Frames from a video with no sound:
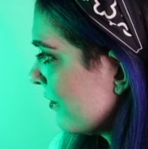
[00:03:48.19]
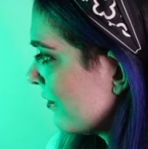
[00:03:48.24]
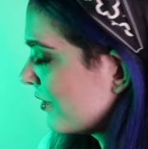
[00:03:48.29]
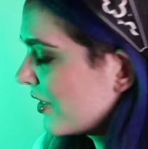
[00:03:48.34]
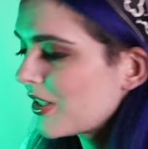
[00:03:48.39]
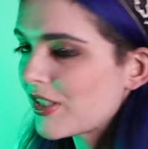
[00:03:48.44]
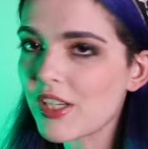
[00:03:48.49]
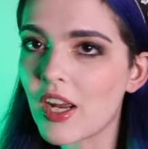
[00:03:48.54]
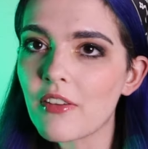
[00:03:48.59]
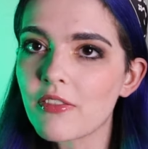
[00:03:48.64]

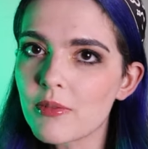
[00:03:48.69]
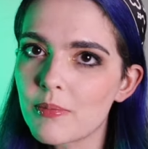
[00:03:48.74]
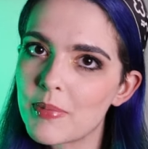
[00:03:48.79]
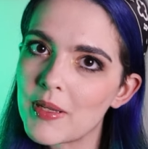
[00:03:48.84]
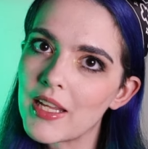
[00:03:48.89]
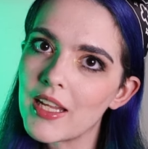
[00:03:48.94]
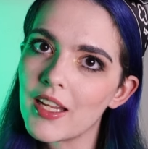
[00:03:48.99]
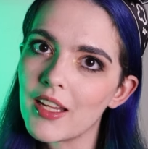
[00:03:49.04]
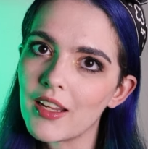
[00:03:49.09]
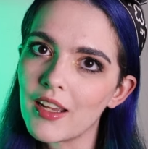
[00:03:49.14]
stuffed
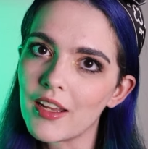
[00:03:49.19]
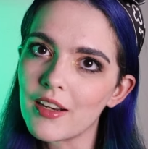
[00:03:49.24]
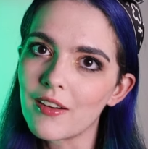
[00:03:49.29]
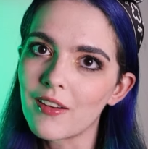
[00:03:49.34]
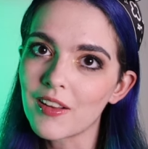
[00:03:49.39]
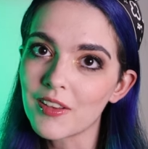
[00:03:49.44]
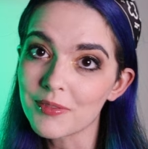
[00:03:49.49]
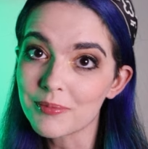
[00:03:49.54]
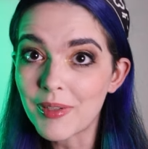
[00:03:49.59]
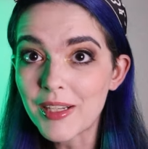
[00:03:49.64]
bee and
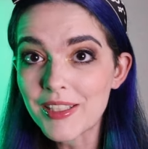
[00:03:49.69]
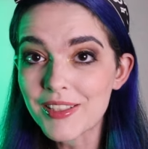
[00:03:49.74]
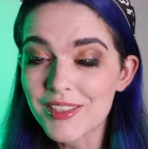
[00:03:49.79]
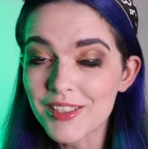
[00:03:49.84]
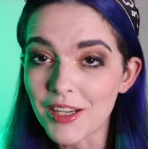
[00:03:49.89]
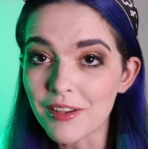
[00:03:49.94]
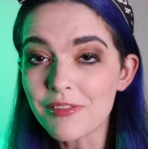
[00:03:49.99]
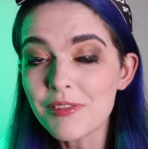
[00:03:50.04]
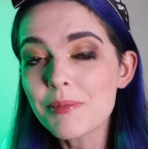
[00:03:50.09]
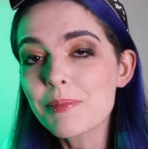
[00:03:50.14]
all of my
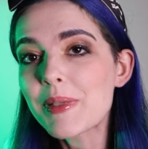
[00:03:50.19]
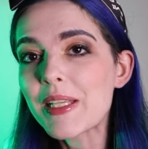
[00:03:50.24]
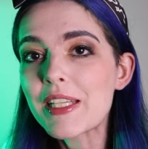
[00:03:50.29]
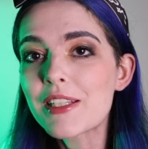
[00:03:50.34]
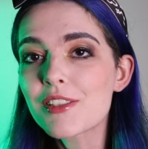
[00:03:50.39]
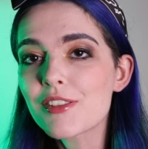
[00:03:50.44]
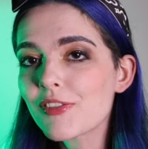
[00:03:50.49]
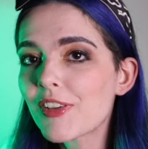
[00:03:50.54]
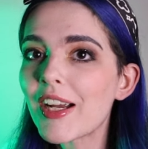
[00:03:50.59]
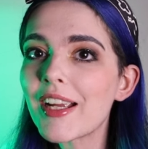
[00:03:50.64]
stuffed
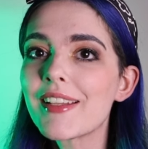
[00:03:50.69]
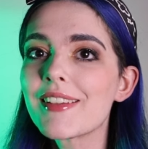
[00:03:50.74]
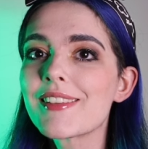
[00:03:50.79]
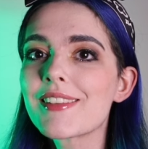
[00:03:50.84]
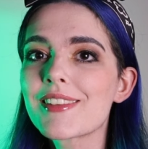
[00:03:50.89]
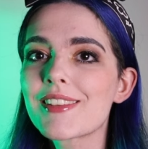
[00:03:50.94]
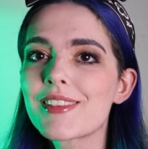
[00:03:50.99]
bee's friends.